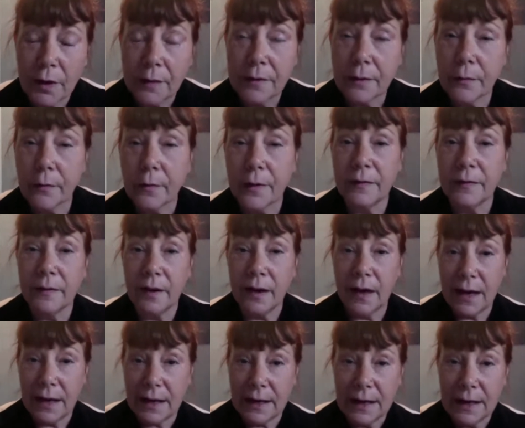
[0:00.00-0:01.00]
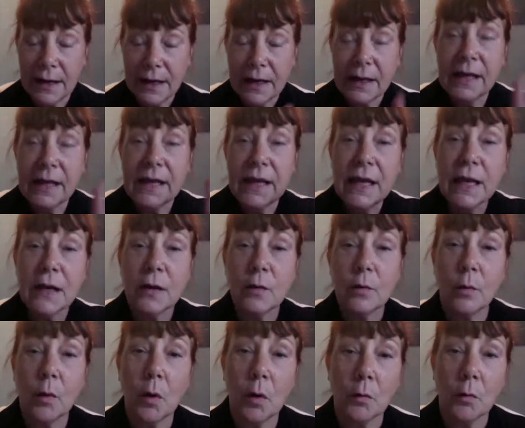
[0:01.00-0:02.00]
there is an
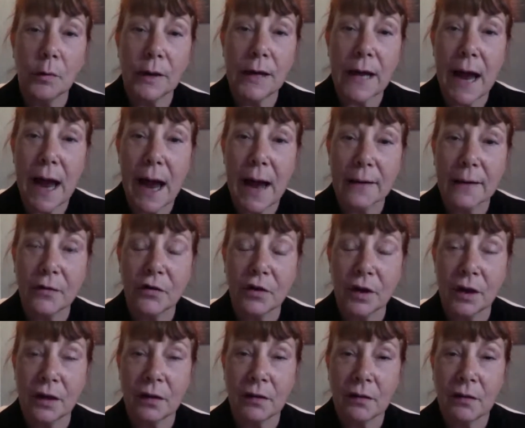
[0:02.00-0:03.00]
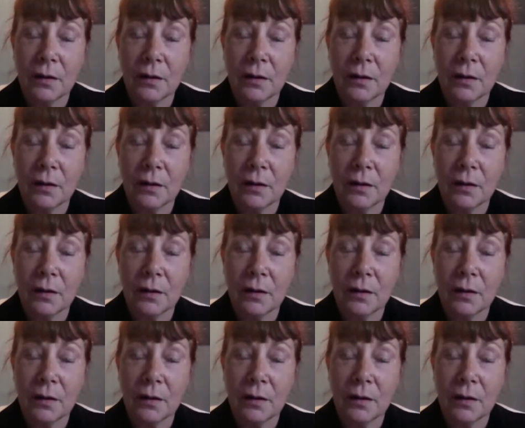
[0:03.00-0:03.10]
equal reaction